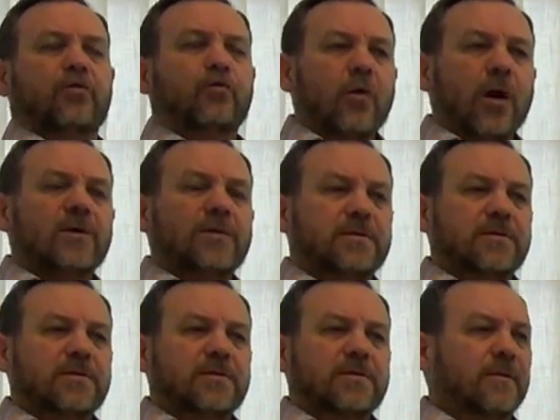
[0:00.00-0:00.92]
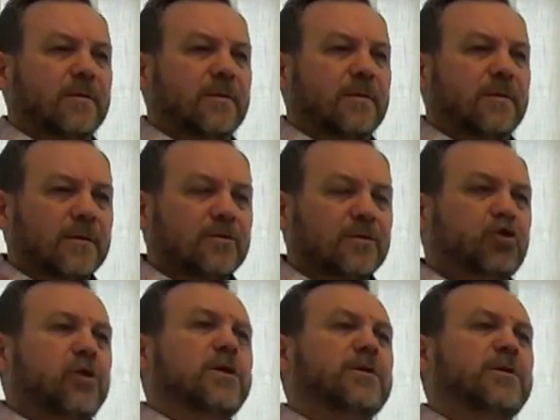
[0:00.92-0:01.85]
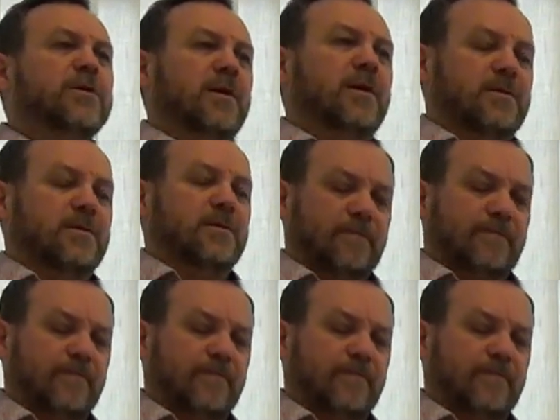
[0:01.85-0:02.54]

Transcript: Trust Jesus.